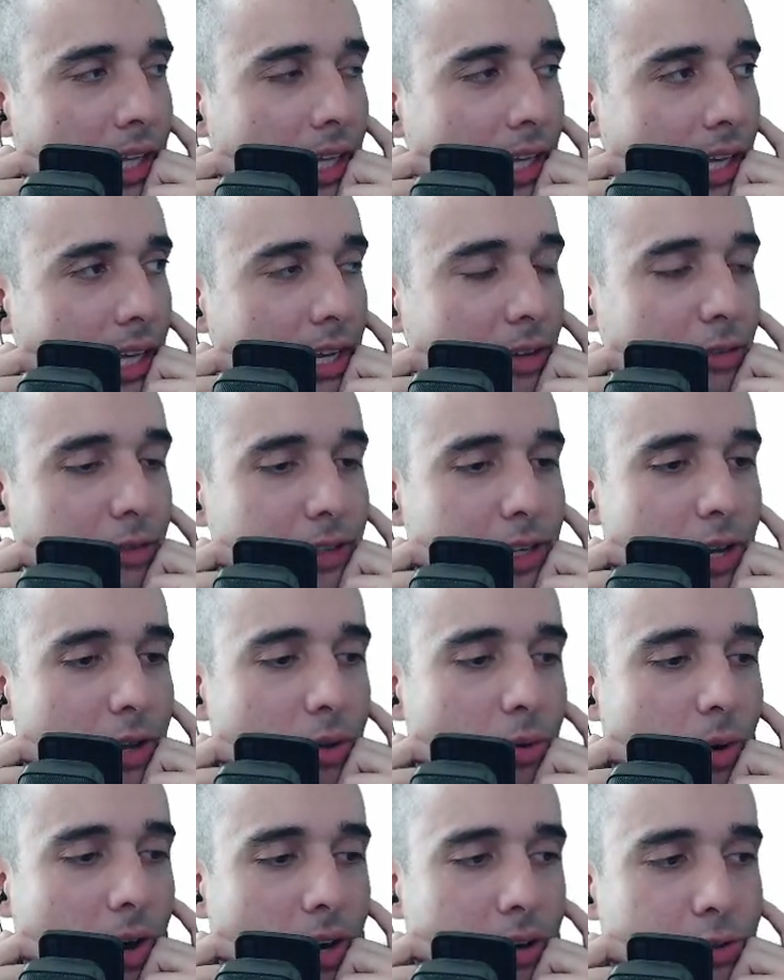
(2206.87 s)
If
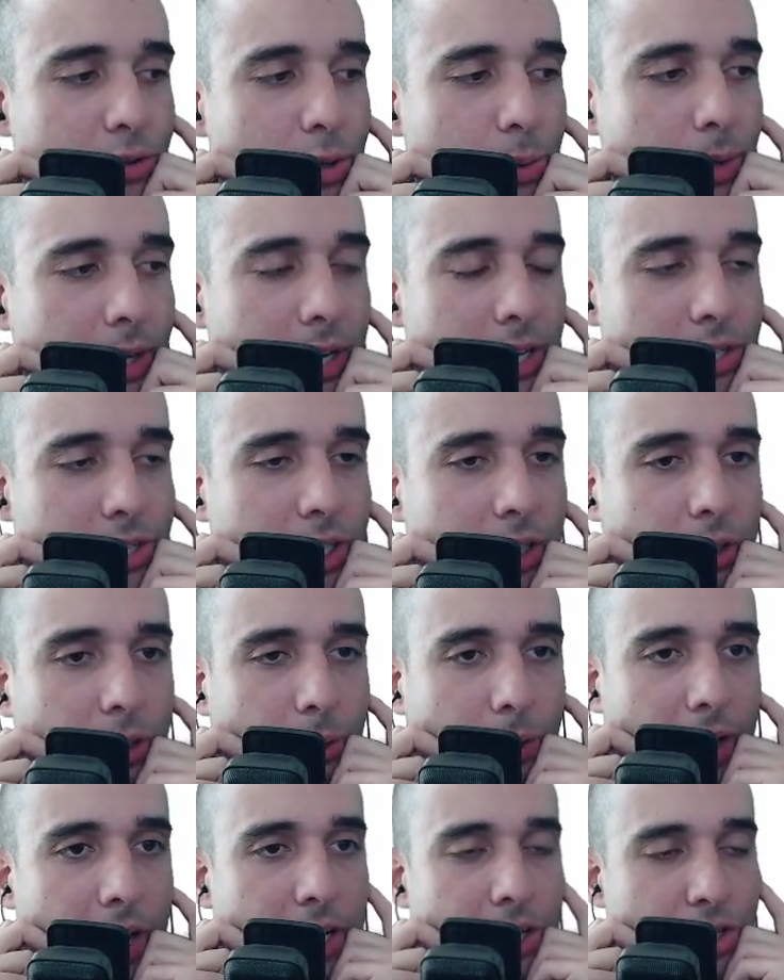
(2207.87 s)
you are doing a
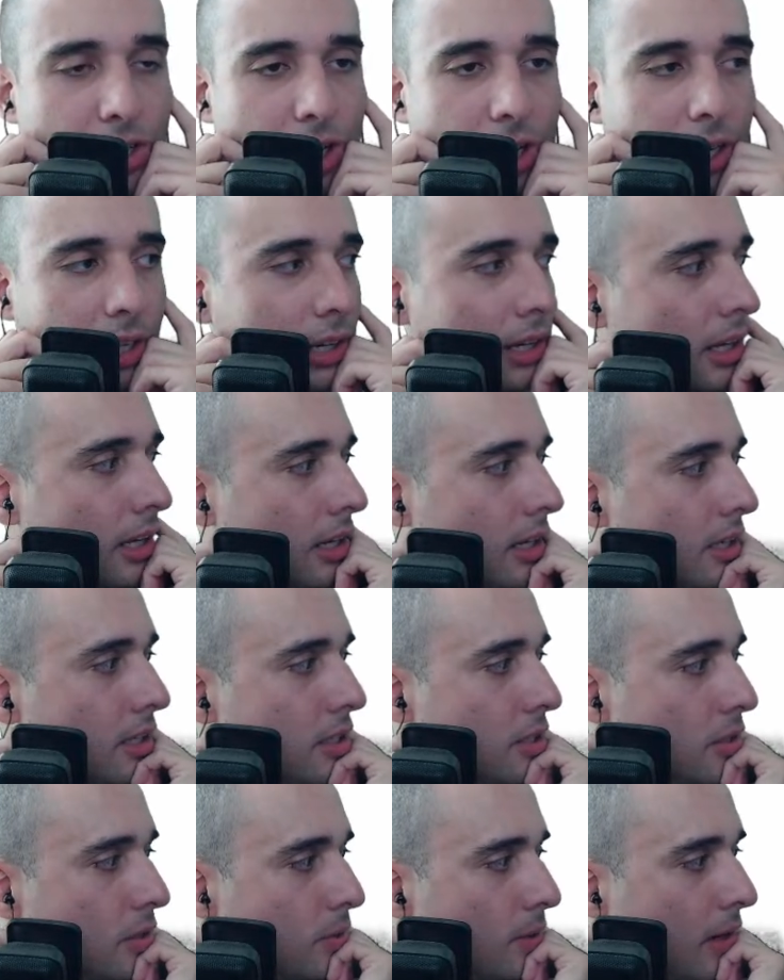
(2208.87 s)
geolocation,
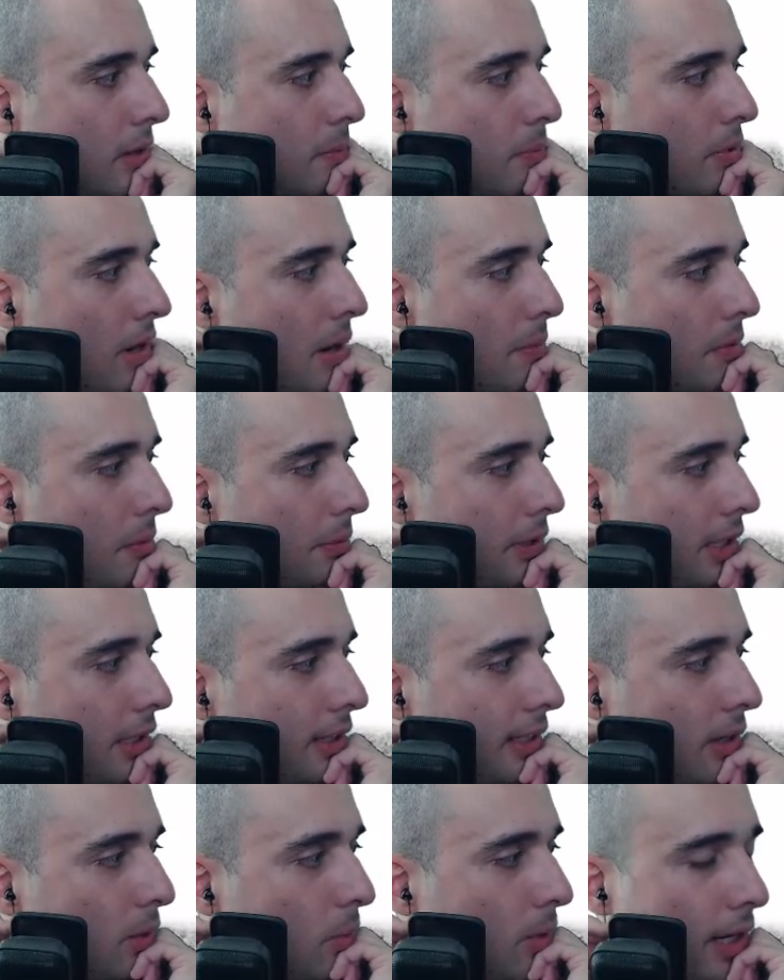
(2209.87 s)
you are probably
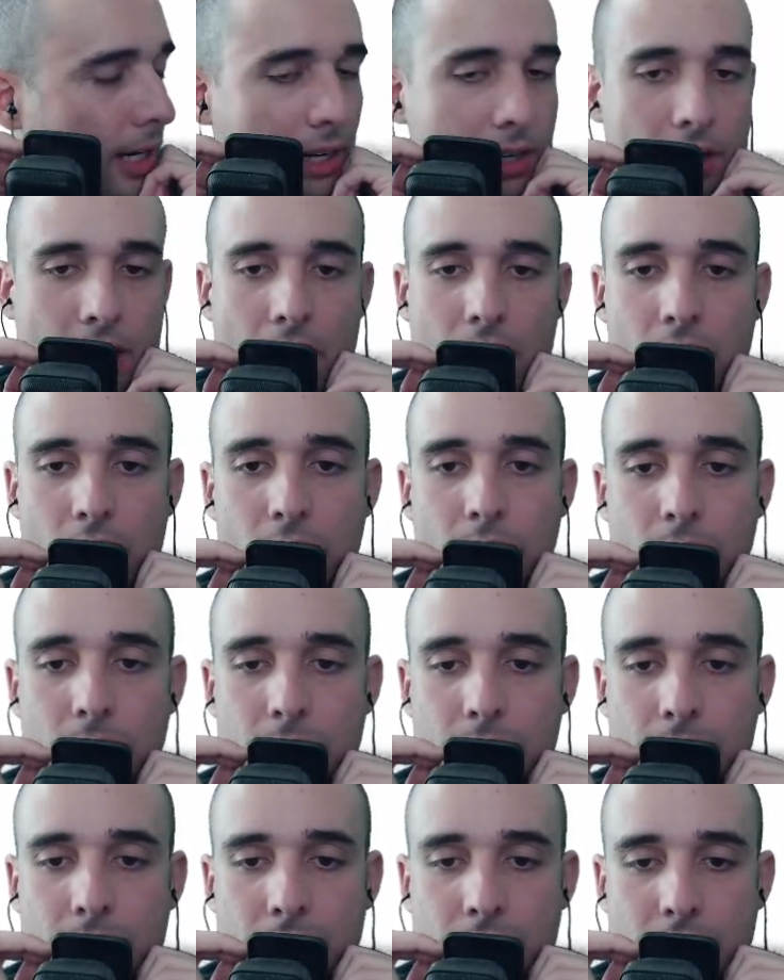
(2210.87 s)
gonna wanna know,
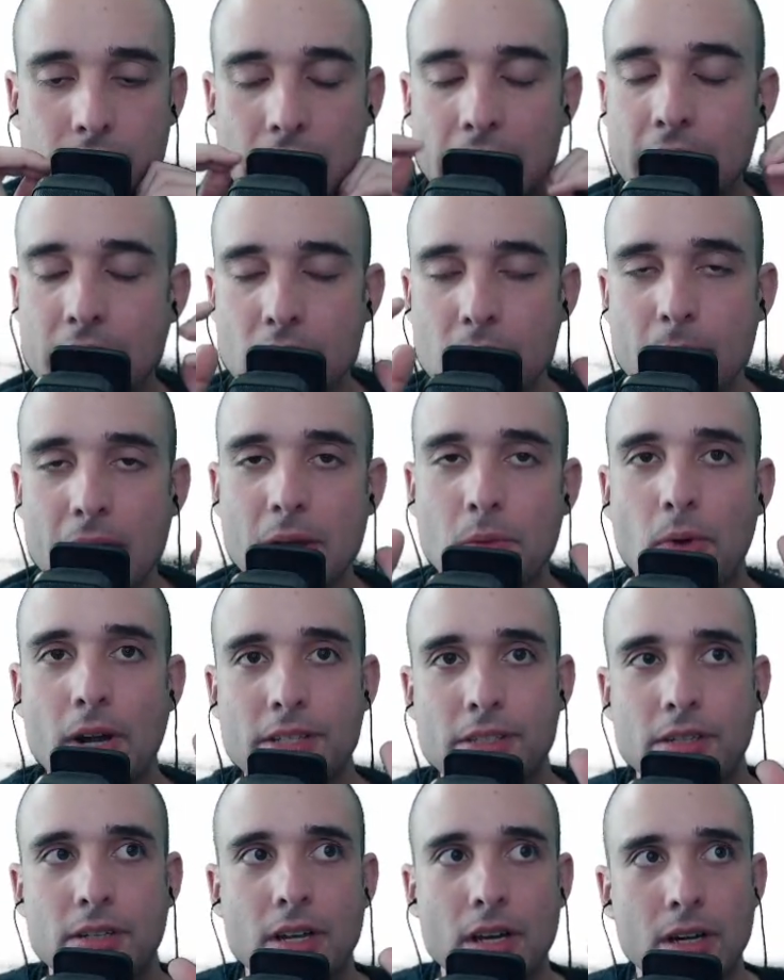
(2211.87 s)
you may want
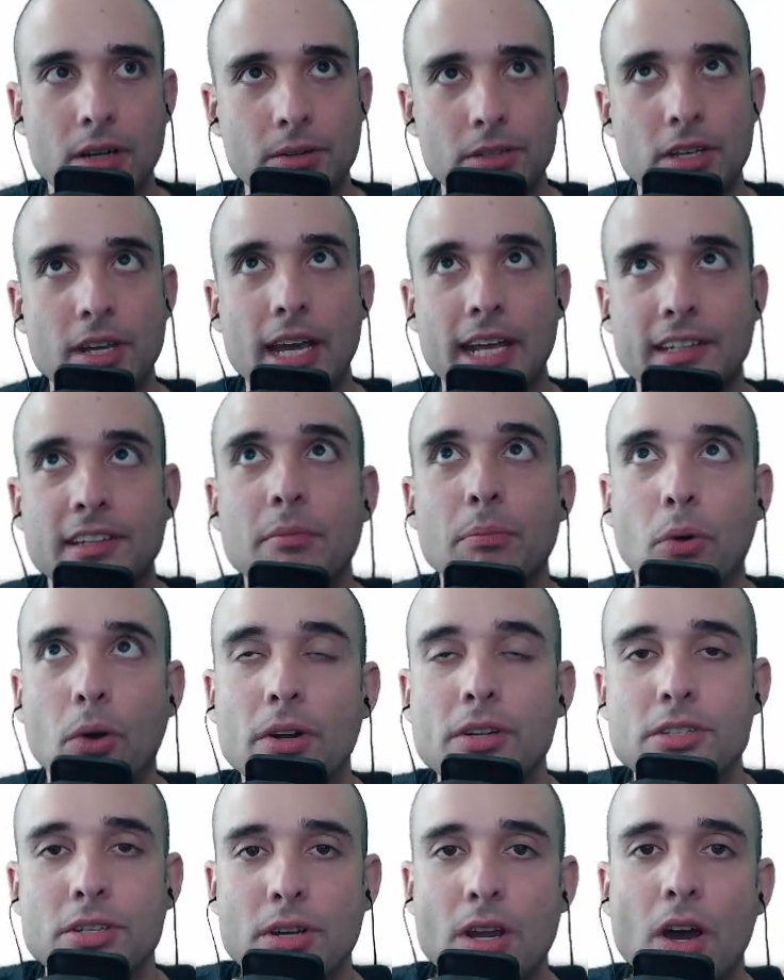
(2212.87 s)
to know, it's
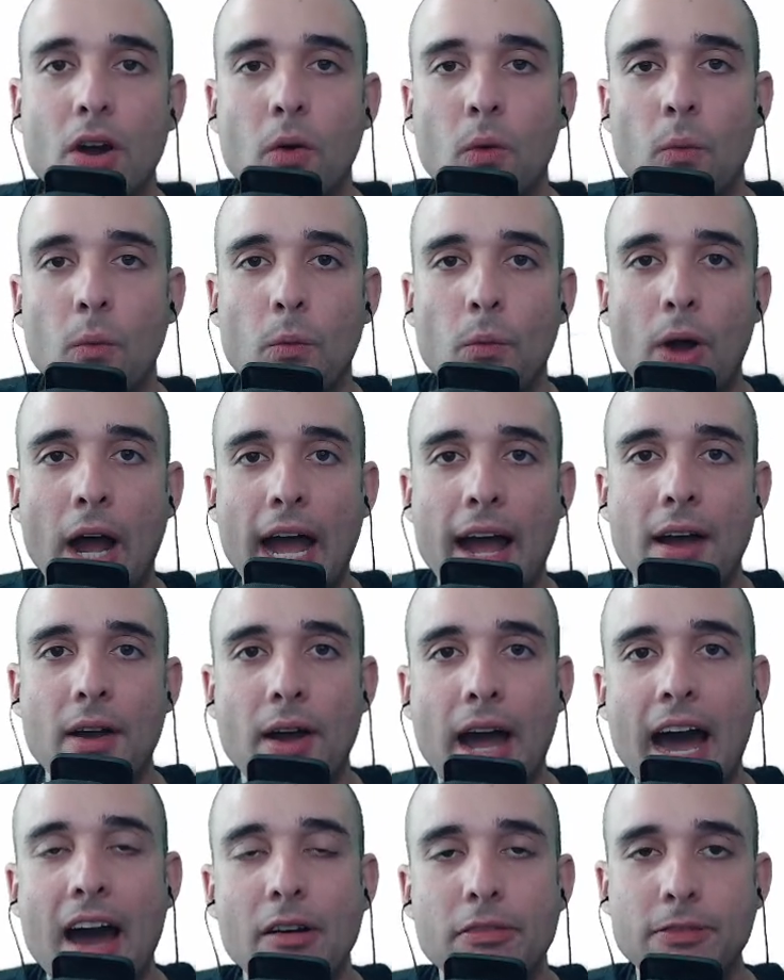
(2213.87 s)
important to know
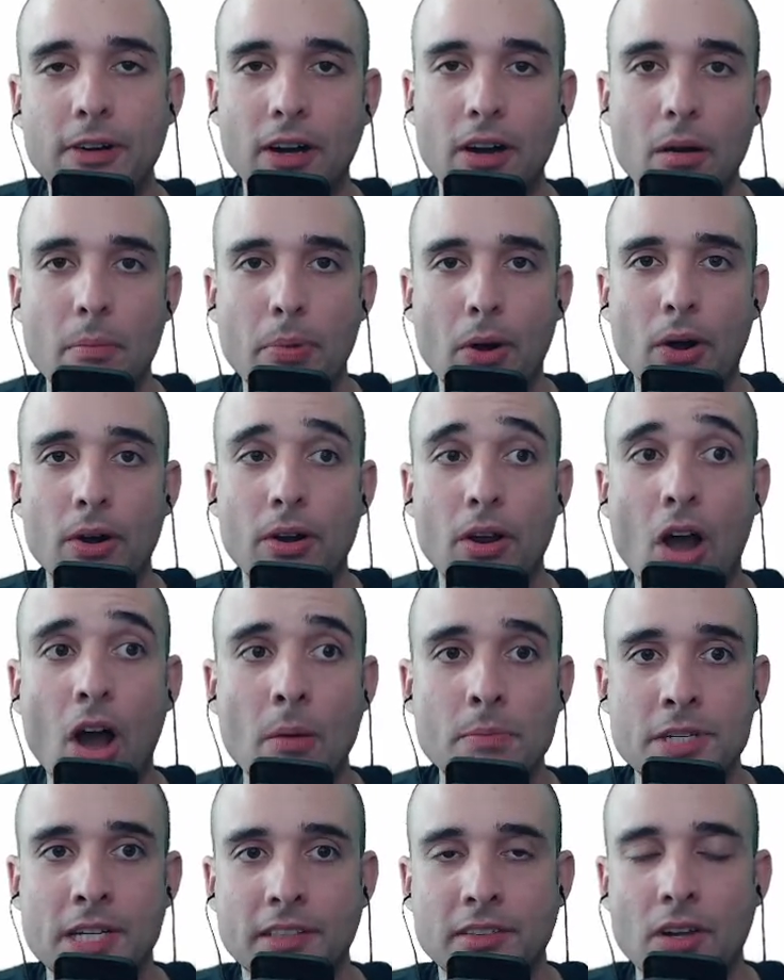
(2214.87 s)
how far apart
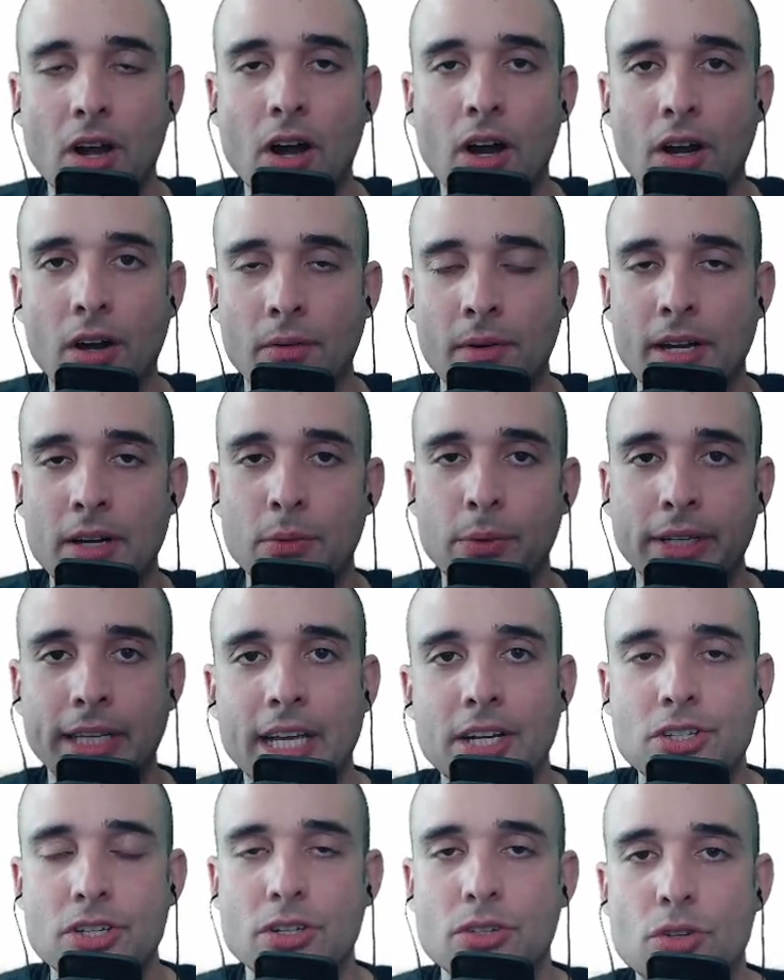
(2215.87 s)
objects are in
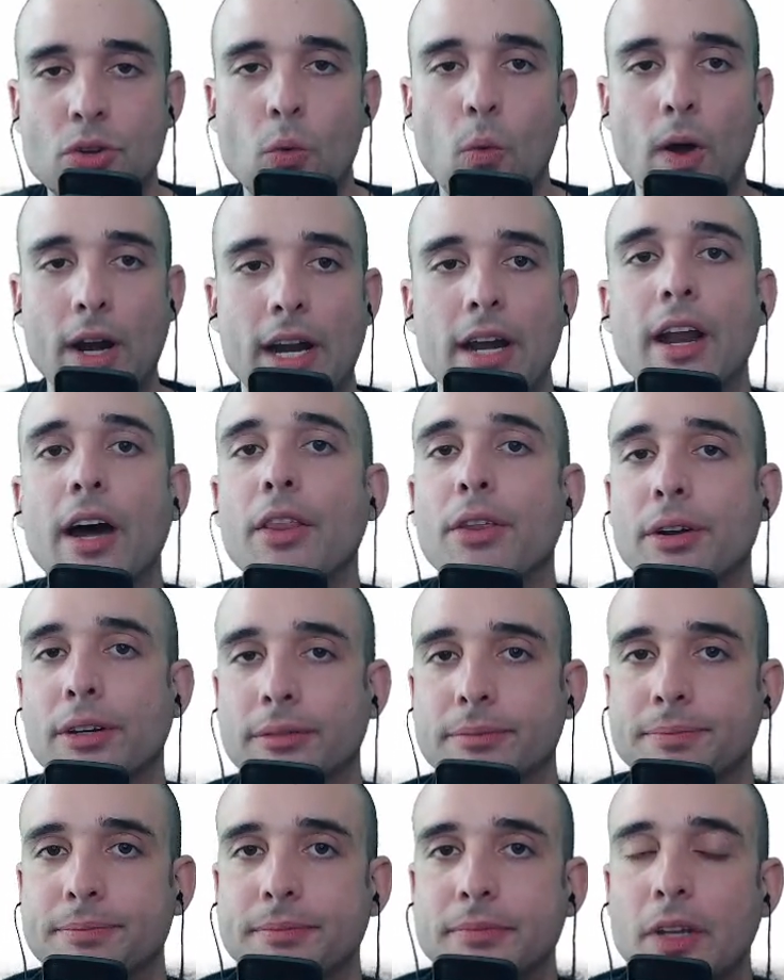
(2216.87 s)
relation to one another,
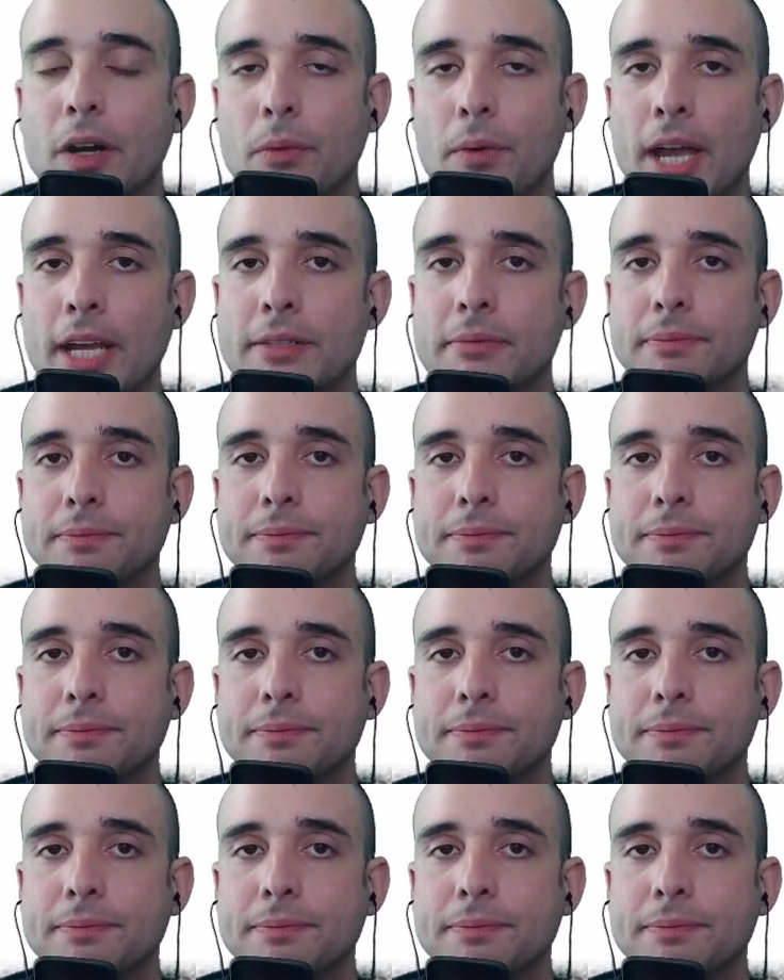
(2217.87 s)
right?